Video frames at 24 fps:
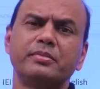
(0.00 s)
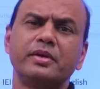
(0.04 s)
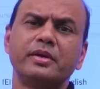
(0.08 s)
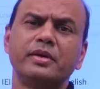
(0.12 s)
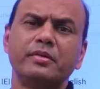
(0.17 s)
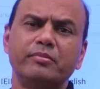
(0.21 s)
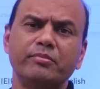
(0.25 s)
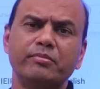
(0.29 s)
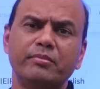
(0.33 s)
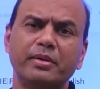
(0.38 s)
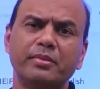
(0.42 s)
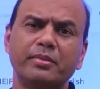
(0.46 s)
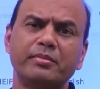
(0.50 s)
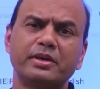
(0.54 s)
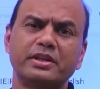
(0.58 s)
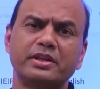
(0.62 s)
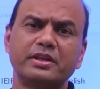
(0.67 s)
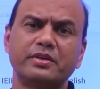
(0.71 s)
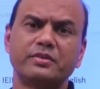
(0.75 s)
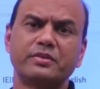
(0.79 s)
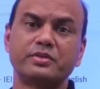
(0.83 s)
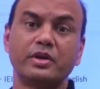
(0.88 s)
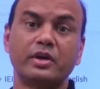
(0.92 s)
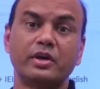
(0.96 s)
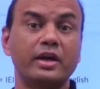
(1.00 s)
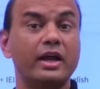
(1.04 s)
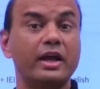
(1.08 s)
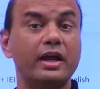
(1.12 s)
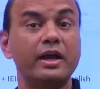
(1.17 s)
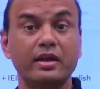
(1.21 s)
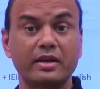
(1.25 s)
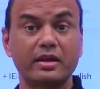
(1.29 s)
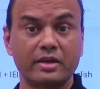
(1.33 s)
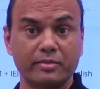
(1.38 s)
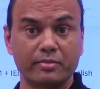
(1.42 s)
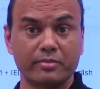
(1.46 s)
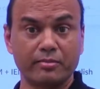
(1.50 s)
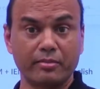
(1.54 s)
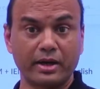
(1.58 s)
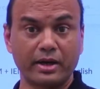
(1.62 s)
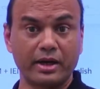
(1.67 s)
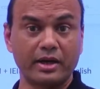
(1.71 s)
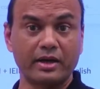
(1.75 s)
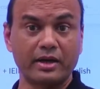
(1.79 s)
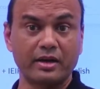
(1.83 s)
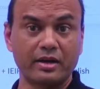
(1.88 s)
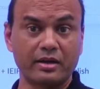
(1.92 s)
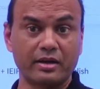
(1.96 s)
members have joined, and mind
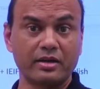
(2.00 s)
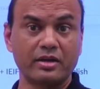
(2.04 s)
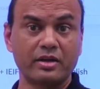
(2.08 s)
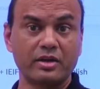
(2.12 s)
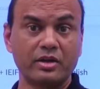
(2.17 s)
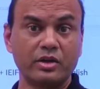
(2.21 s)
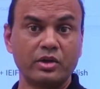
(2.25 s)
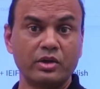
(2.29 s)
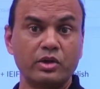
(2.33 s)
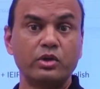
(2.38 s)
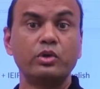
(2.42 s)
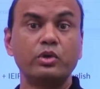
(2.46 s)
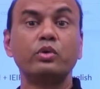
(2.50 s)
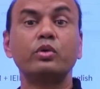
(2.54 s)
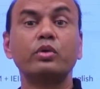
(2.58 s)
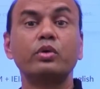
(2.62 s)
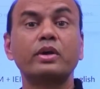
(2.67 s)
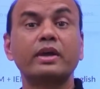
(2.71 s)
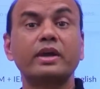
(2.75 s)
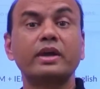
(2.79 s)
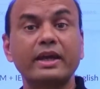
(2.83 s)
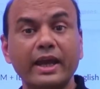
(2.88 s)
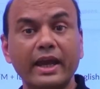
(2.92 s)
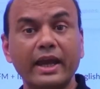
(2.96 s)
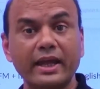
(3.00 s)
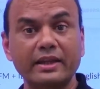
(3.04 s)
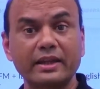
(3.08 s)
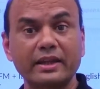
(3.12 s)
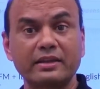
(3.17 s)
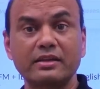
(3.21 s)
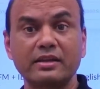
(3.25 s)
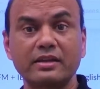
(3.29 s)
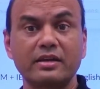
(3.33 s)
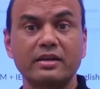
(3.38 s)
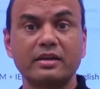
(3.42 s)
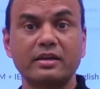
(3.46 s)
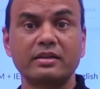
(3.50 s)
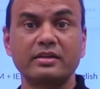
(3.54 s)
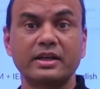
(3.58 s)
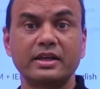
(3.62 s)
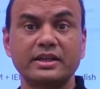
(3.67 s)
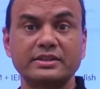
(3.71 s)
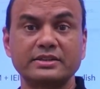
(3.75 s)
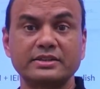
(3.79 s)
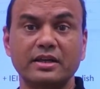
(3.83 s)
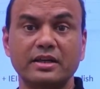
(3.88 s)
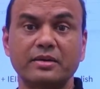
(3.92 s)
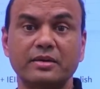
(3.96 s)
it, you can clear the
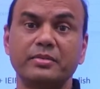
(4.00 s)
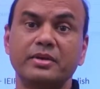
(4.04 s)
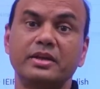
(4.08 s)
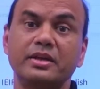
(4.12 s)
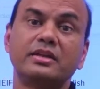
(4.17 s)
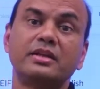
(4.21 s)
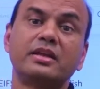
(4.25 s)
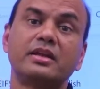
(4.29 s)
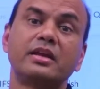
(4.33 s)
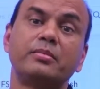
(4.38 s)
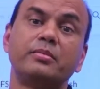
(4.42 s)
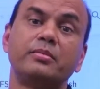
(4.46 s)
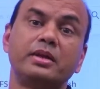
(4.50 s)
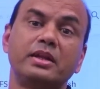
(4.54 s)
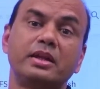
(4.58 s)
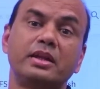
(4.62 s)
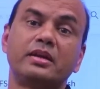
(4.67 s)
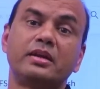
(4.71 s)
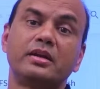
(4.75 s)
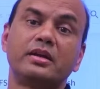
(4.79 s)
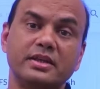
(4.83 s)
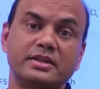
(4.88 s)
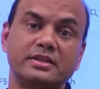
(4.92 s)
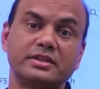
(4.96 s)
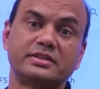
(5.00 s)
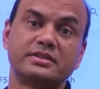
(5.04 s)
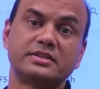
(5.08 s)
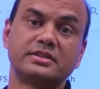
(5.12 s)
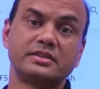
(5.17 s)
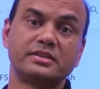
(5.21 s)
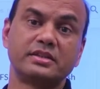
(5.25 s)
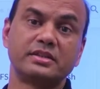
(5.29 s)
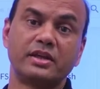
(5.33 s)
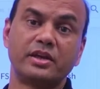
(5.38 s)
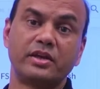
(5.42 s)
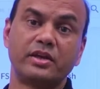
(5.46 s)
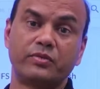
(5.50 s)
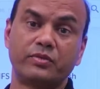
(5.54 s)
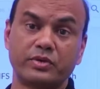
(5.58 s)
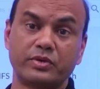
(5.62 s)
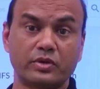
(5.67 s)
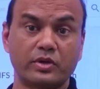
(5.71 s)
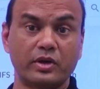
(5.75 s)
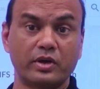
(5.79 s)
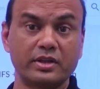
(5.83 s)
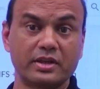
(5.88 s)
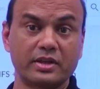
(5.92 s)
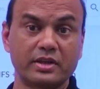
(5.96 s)
exam in the remaining days if you
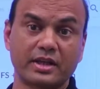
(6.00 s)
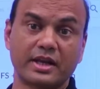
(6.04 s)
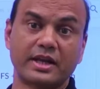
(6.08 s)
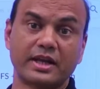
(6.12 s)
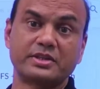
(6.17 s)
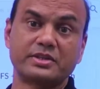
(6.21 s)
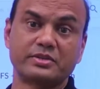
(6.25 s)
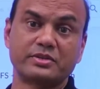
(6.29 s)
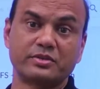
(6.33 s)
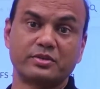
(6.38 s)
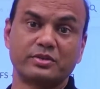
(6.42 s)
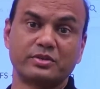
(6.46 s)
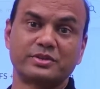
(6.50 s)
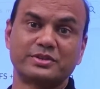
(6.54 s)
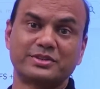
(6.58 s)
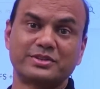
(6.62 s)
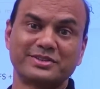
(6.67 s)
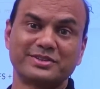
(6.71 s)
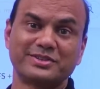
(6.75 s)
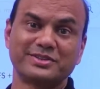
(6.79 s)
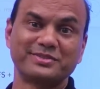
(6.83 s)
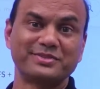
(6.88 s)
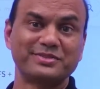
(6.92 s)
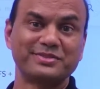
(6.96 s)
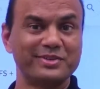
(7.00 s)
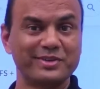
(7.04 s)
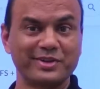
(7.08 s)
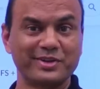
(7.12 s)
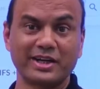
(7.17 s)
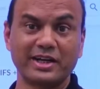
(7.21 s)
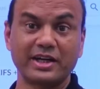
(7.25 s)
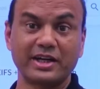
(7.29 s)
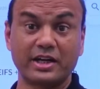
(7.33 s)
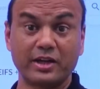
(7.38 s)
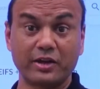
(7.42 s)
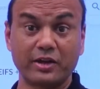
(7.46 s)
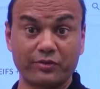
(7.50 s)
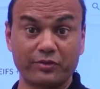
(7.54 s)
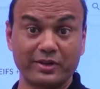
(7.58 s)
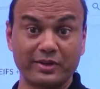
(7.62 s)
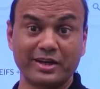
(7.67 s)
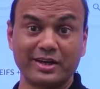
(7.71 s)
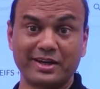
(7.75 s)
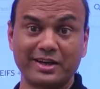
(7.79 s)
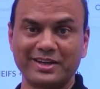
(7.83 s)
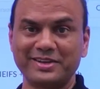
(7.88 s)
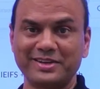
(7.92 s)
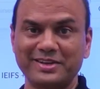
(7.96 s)
join the crash course. Okay,
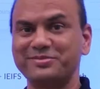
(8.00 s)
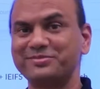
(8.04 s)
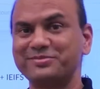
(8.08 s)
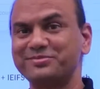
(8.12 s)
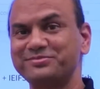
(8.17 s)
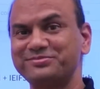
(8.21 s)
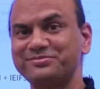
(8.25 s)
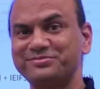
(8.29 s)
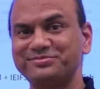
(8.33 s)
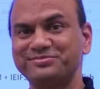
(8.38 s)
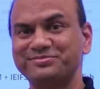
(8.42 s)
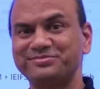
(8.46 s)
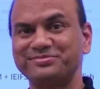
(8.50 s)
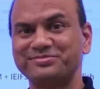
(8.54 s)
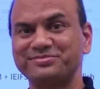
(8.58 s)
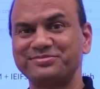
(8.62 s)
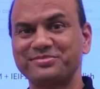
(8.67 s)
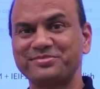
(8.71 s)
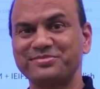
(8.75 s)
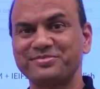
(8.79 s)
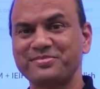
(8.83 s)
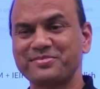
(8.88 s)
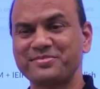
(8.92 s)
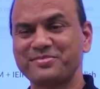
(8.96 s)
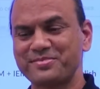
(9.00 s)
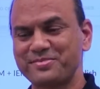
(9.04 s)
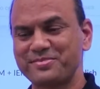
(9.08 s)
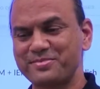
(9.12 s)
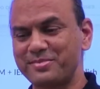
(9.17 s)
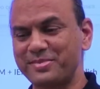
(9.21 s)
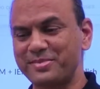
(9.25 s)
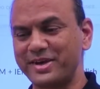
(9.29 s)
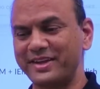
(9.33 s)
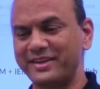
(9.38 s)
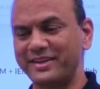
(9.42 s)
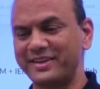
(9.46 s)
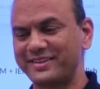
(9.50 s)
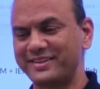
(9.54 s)
definitely. Bye.